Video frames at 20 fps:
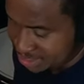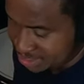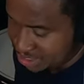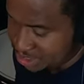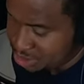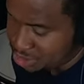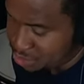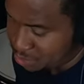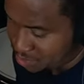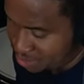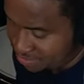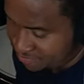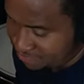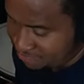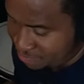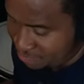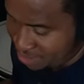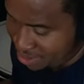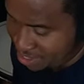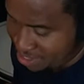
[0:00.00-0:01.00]
the
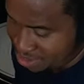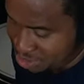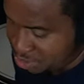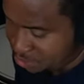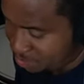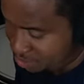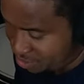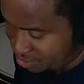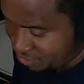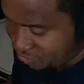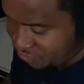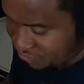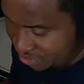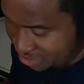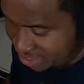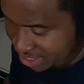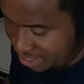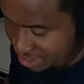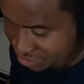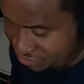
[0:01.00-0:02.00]
24 inch birch
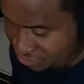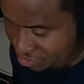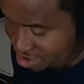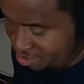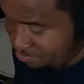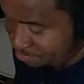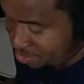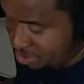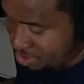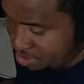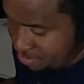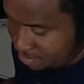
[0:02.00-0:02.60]
kick drum.